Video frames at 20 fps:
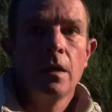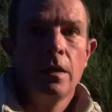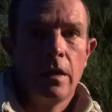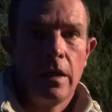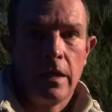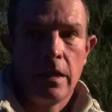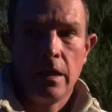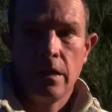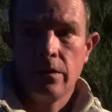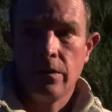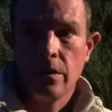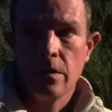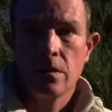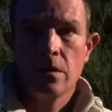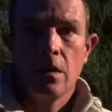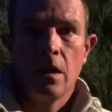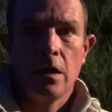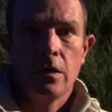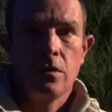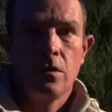They get these
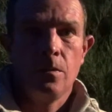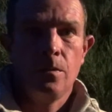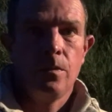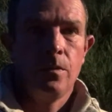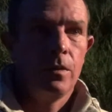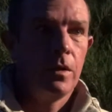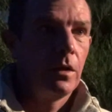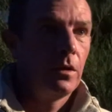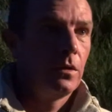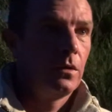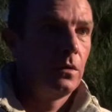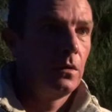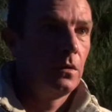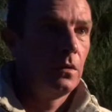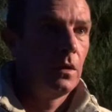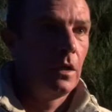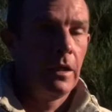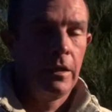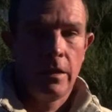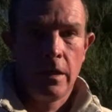guys to put it,
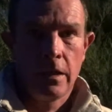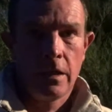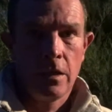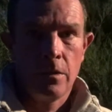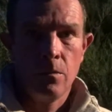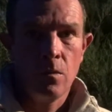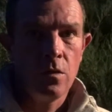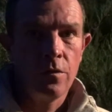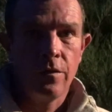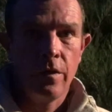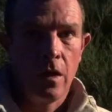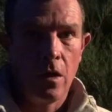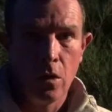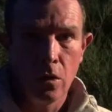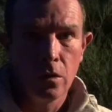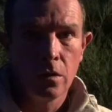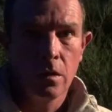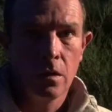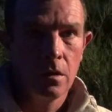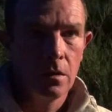and they can move a
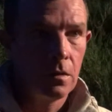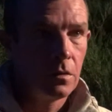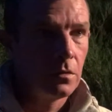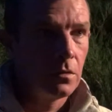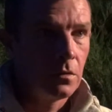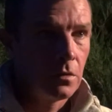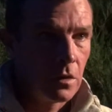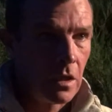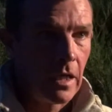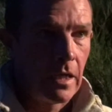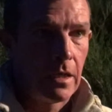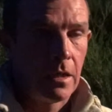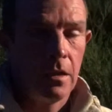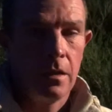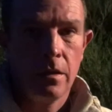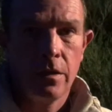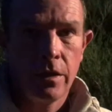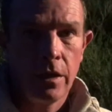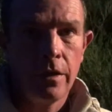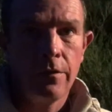whole truck,
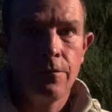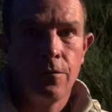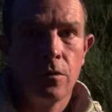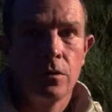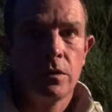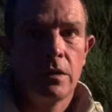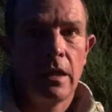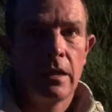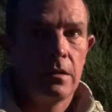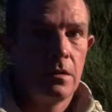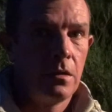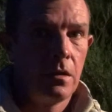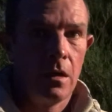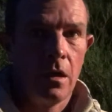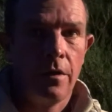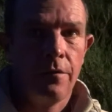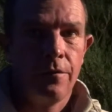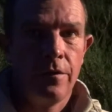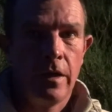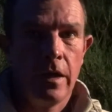34 tons in
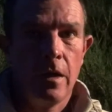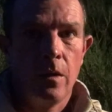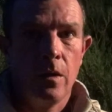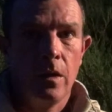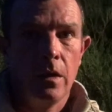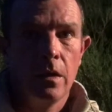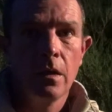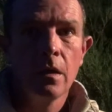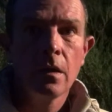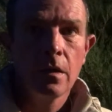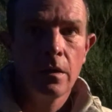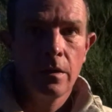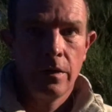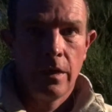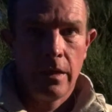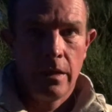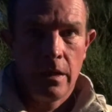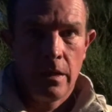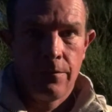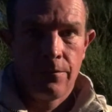half an hour.
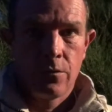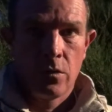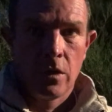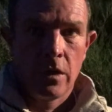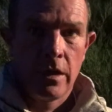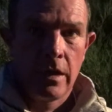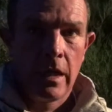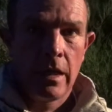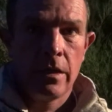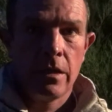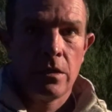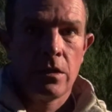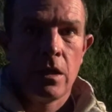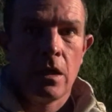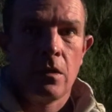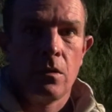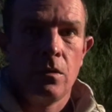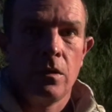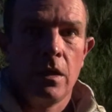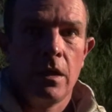Then they've got another
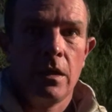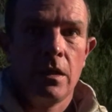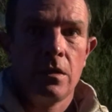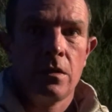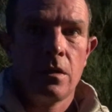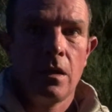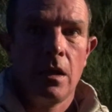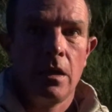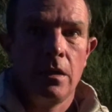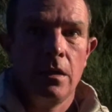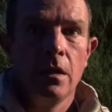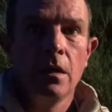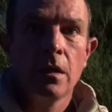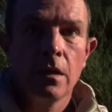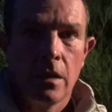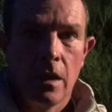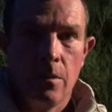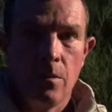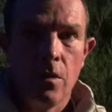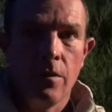truck on the other side.
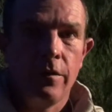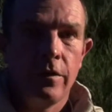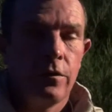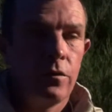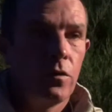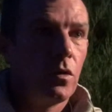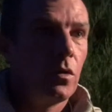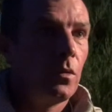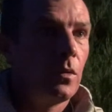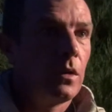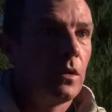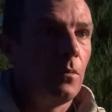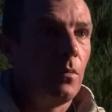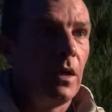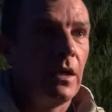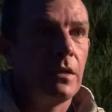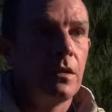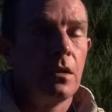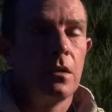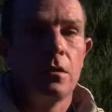They move it through with the
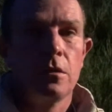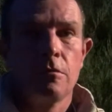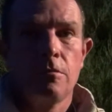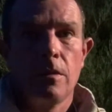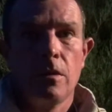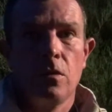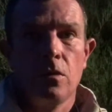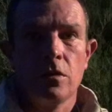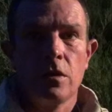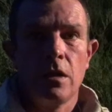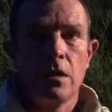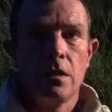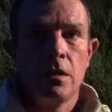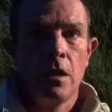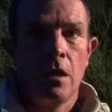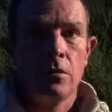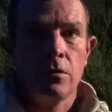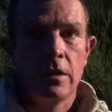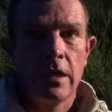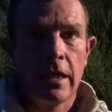bicycles because there's
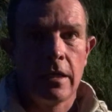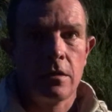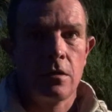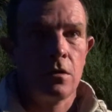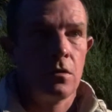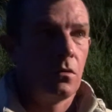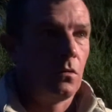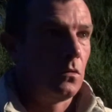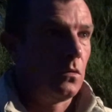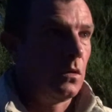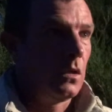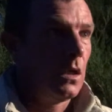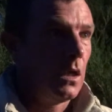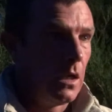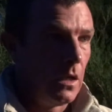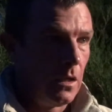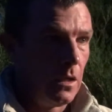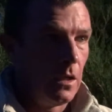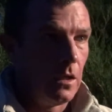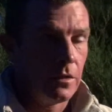no taxes on
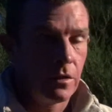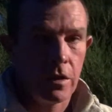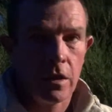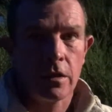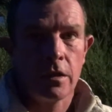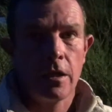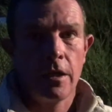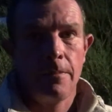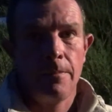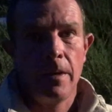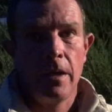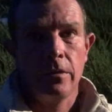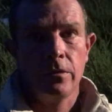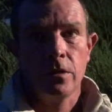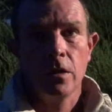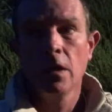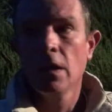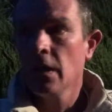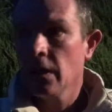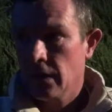a certain amount.
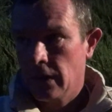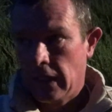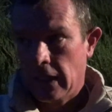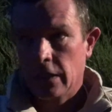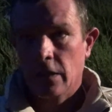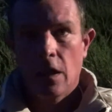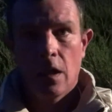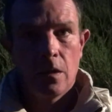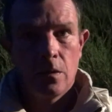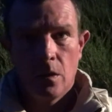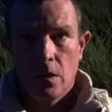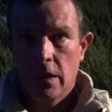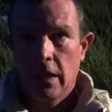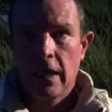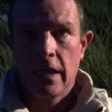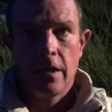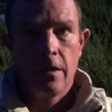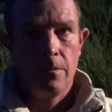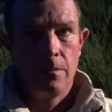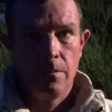That guy will
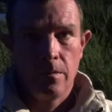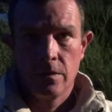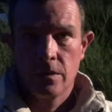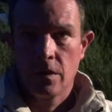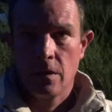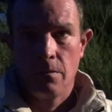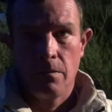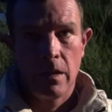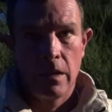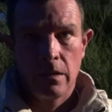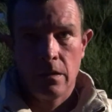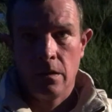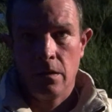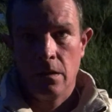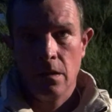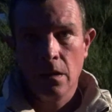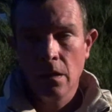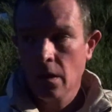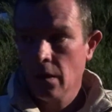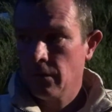carry cement
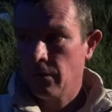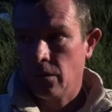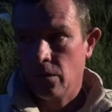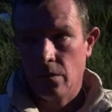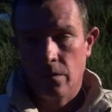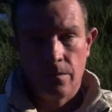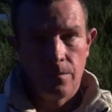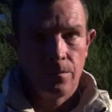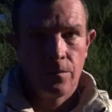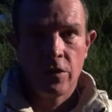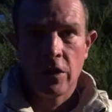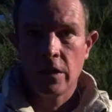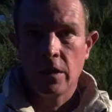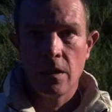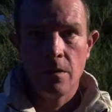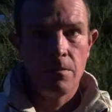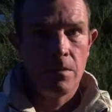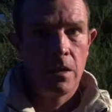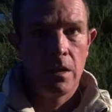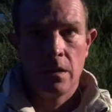for
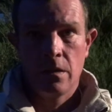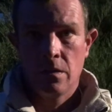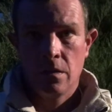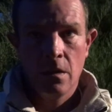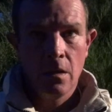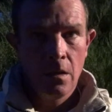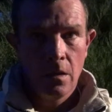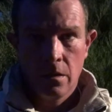30 minutes.